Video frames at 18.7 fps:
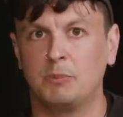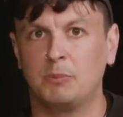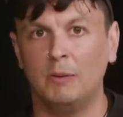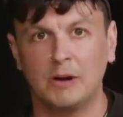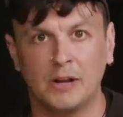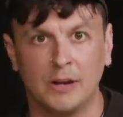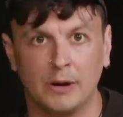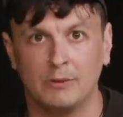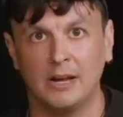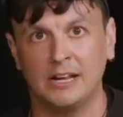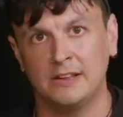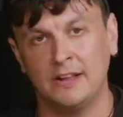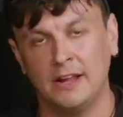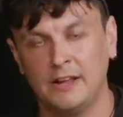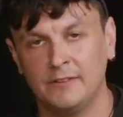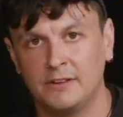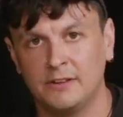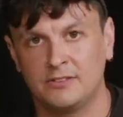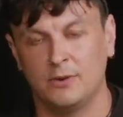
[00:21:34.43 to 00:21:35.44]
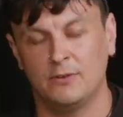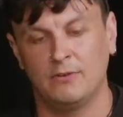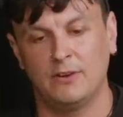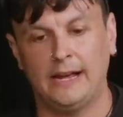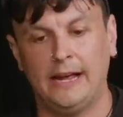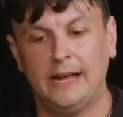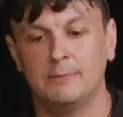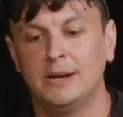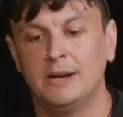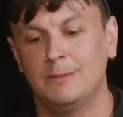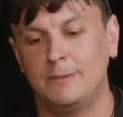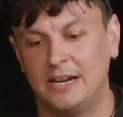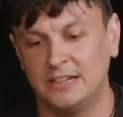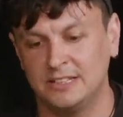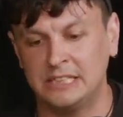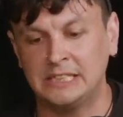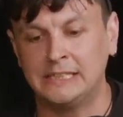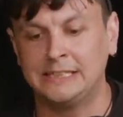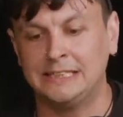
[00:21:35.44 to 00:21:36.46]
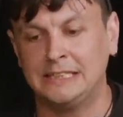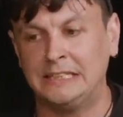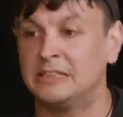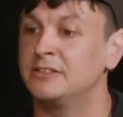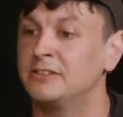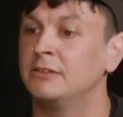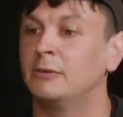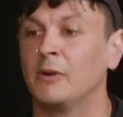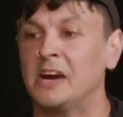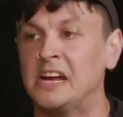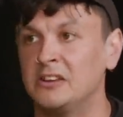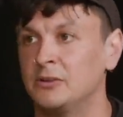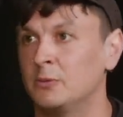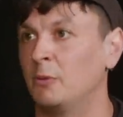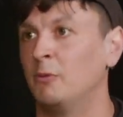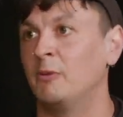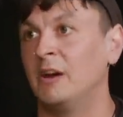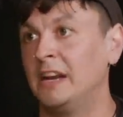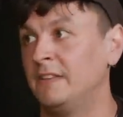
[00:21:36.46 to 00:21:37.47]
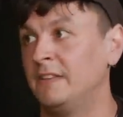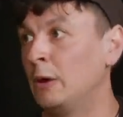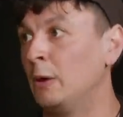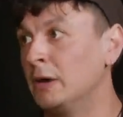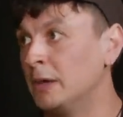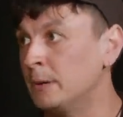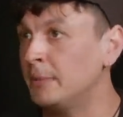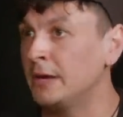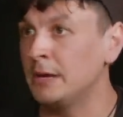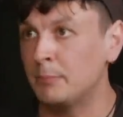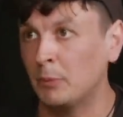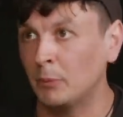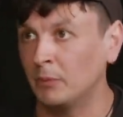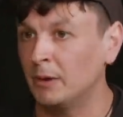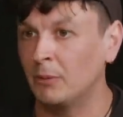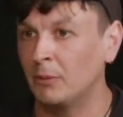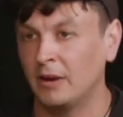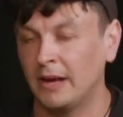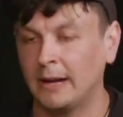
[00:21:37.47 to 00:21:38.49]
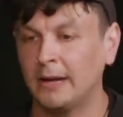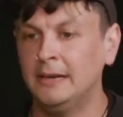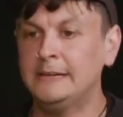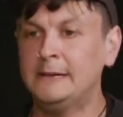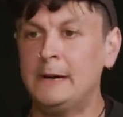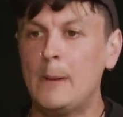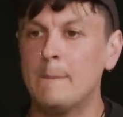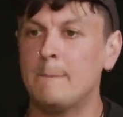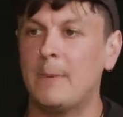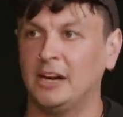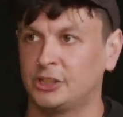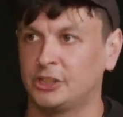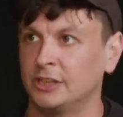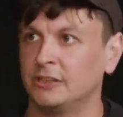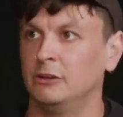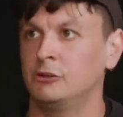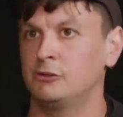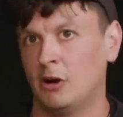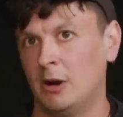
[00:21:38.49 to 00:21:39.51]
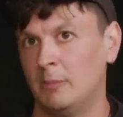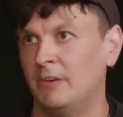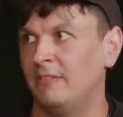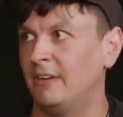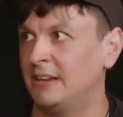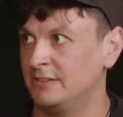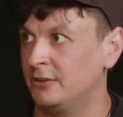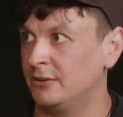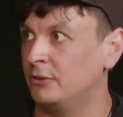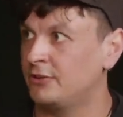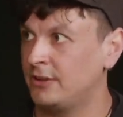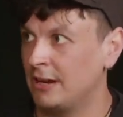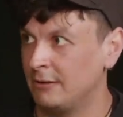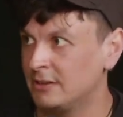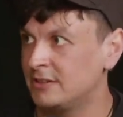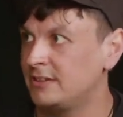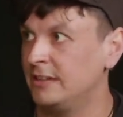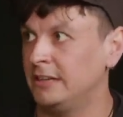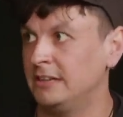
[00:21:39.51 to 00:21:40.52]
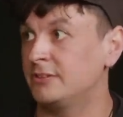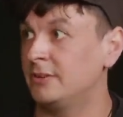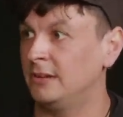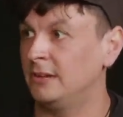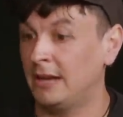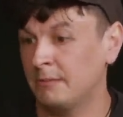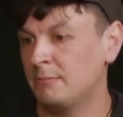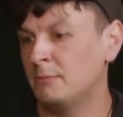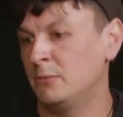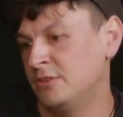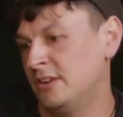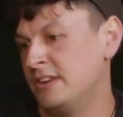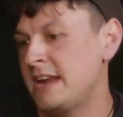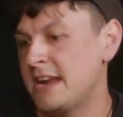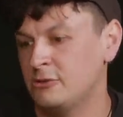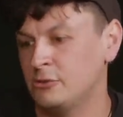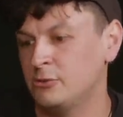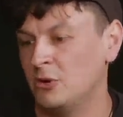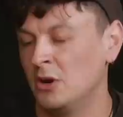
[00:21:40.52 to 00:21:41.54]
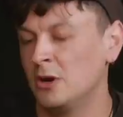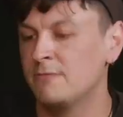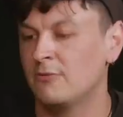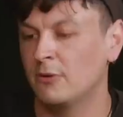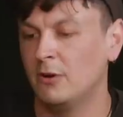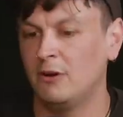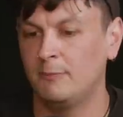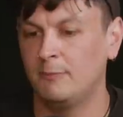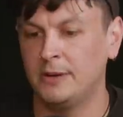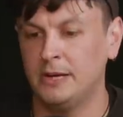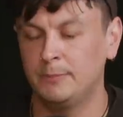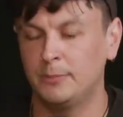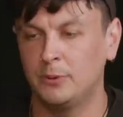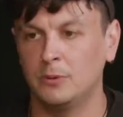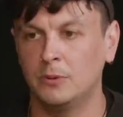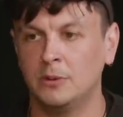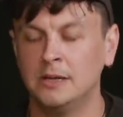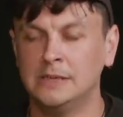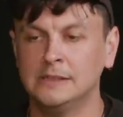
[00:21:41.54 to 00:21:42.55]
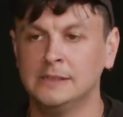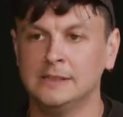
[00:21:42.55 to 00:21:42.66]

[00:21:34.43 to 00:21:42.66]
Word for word: you know, in, in the sort of like Ed Miliband years, Greens were really the only people that were like bashing the drum of anti-austerity. So they, it was a natural home for a lot of people.